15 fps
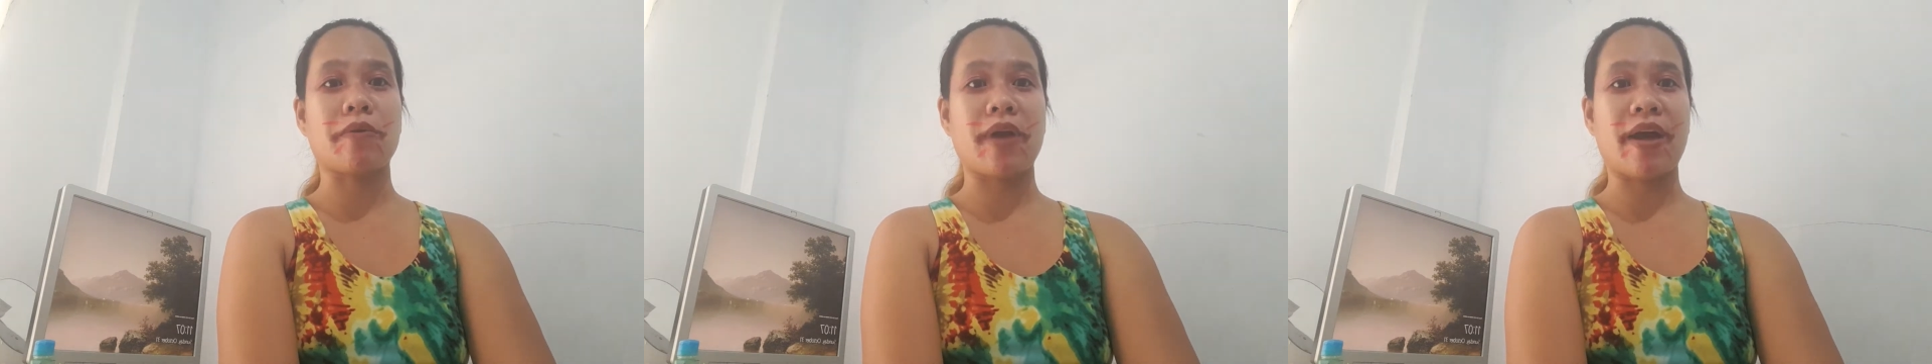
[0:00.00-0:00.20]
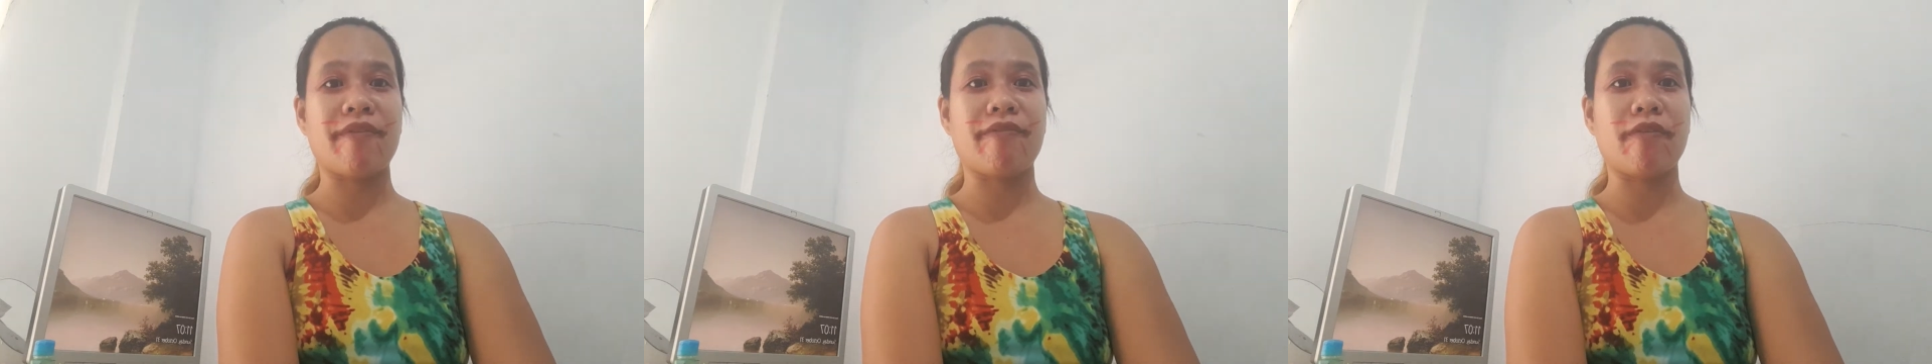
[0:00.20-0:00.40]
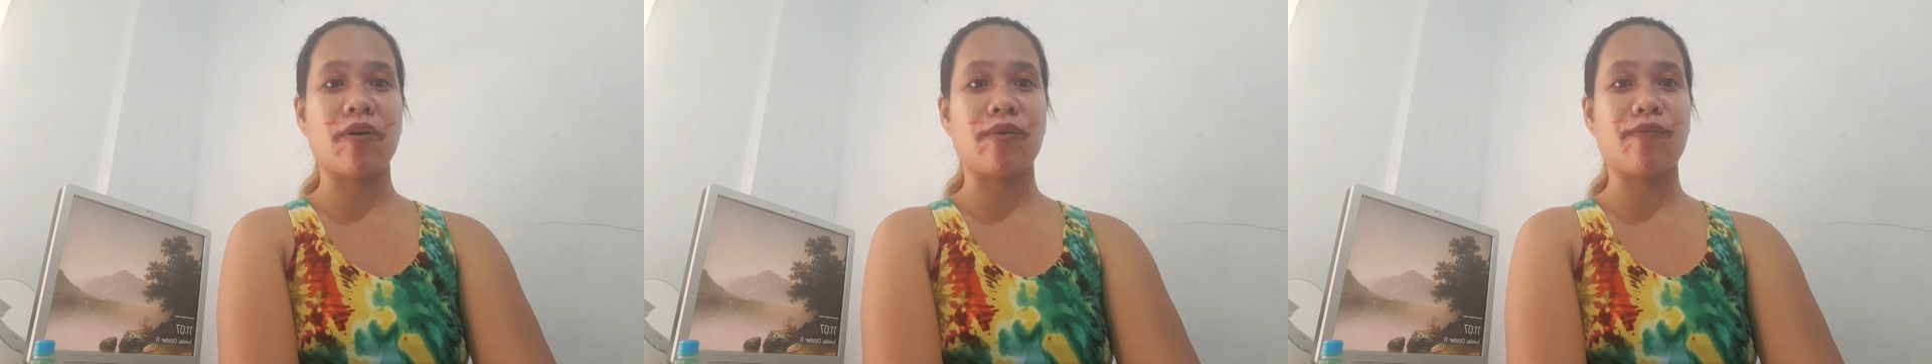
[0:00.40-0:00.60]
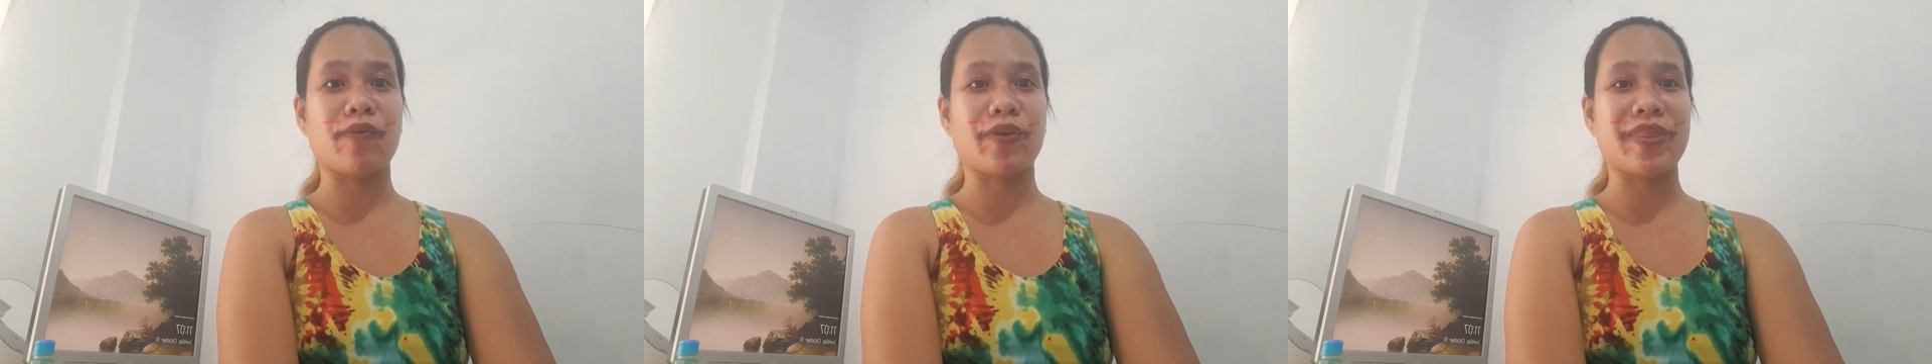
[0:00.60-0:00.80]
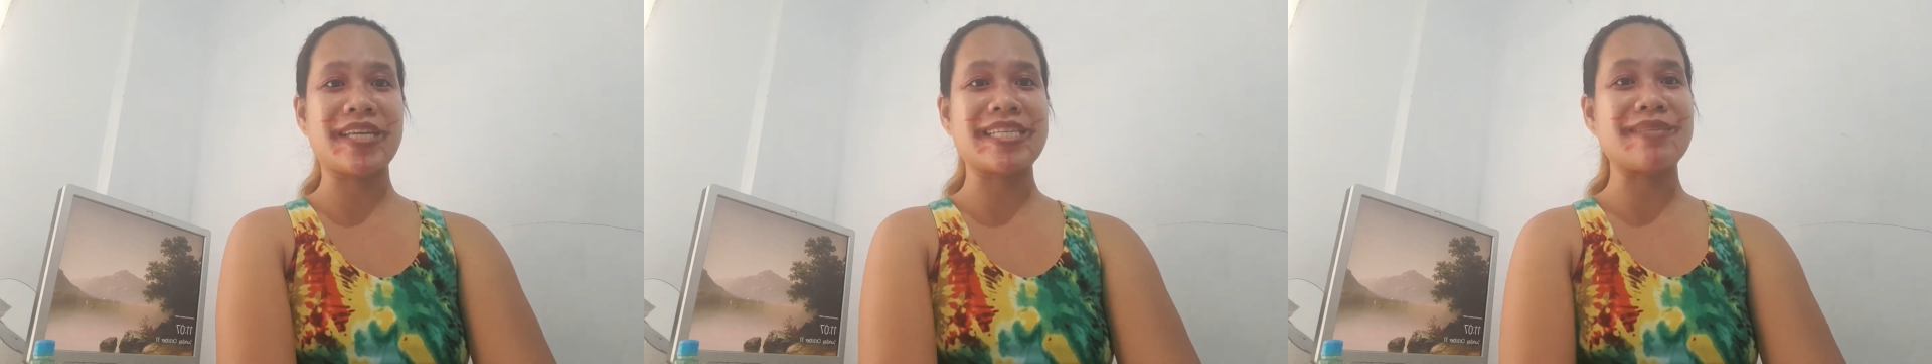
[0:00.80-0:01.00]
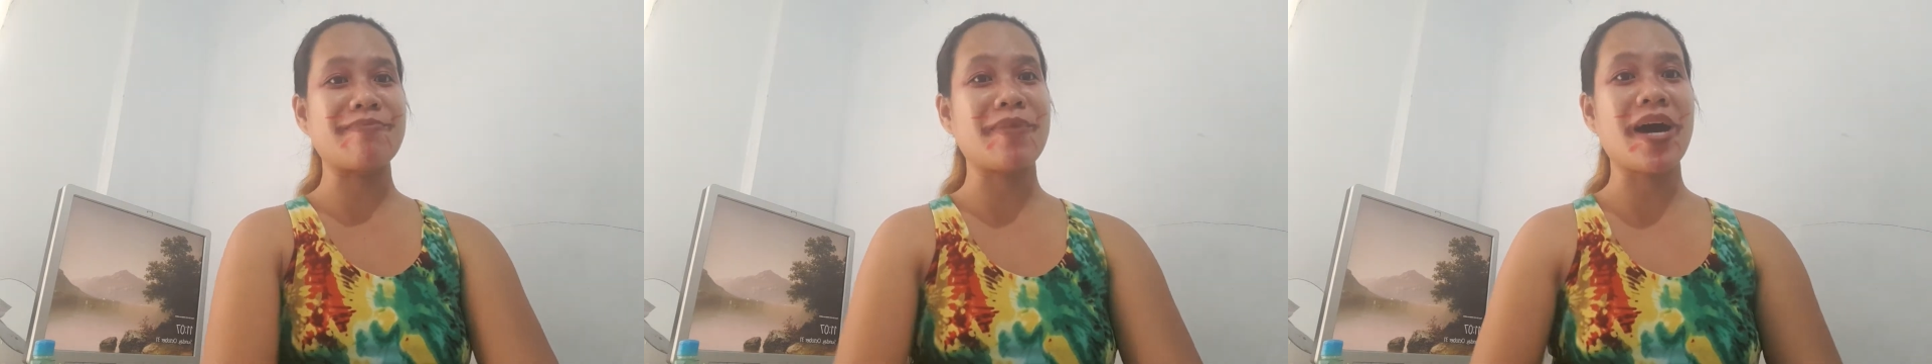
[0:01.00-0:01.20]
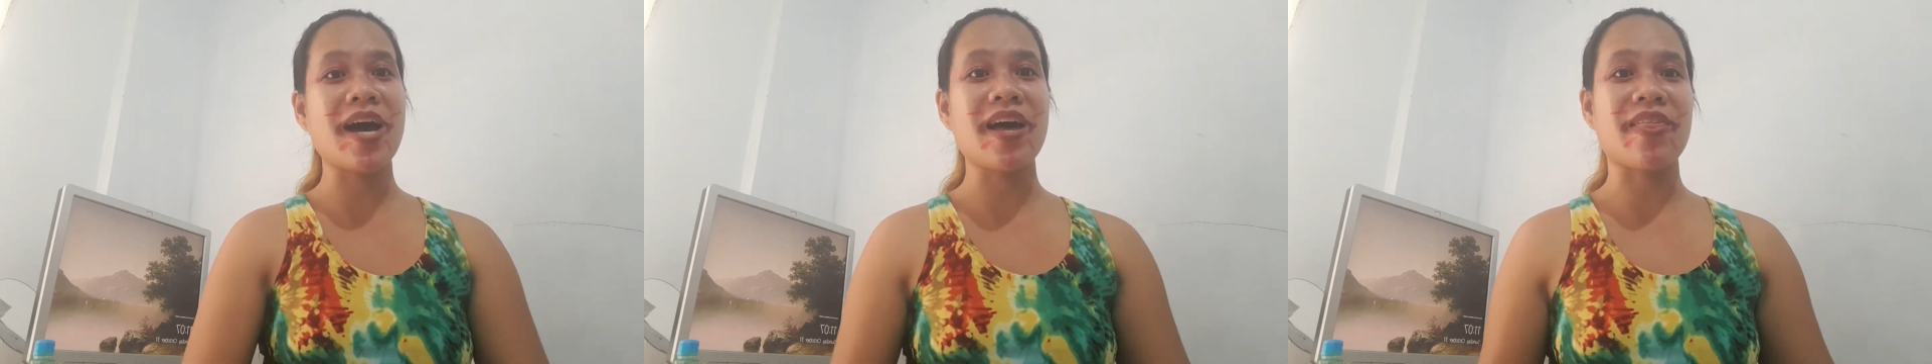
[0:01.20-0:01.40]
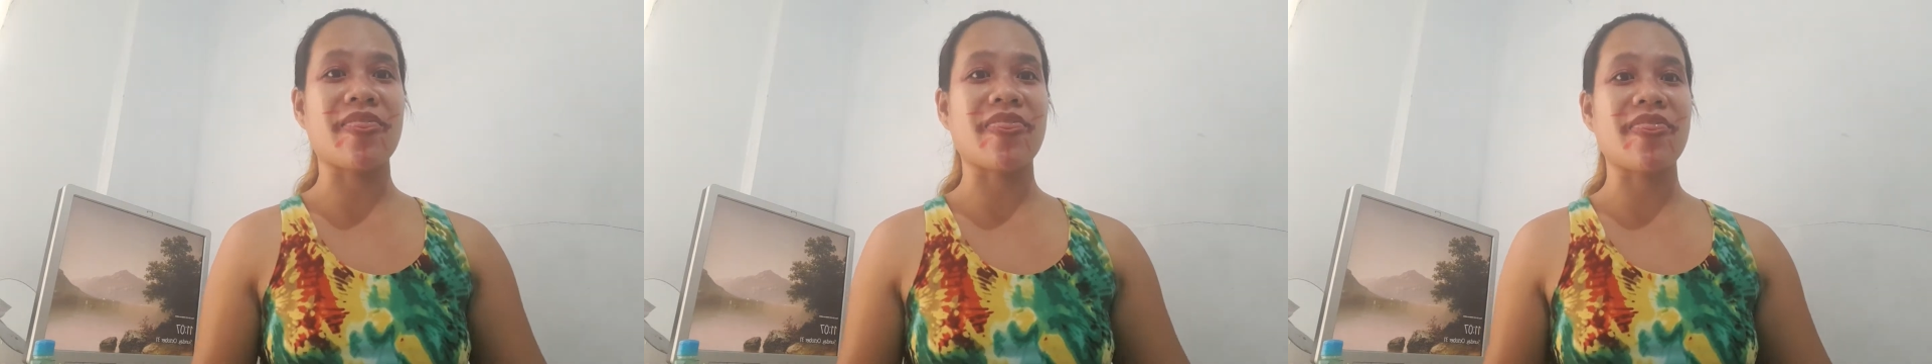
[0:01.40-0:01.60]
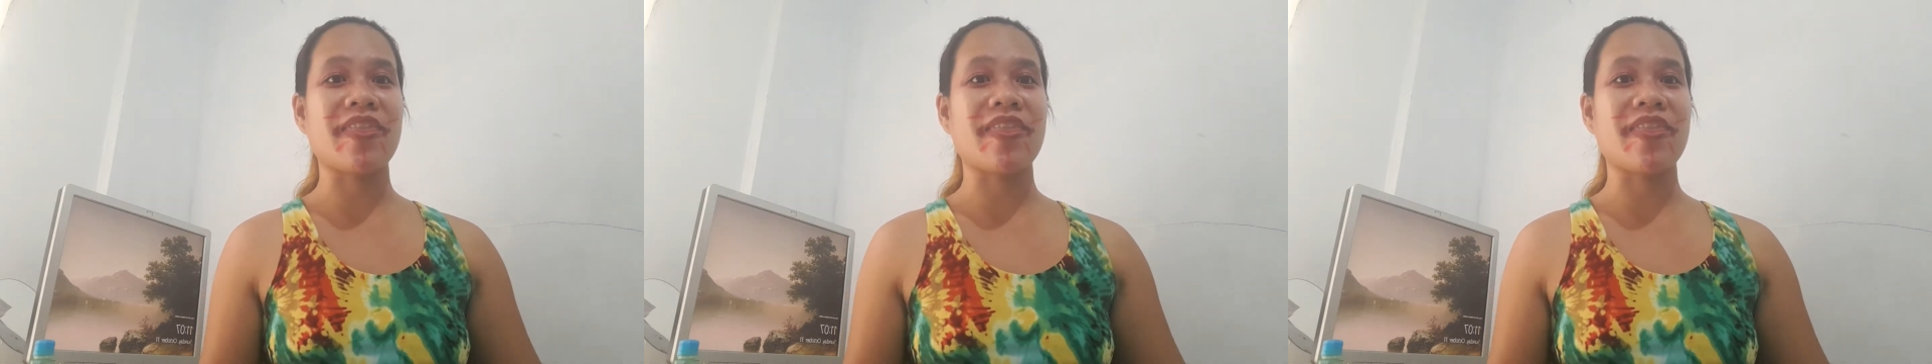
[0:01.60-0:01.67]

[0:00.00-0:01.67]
raffle for this month.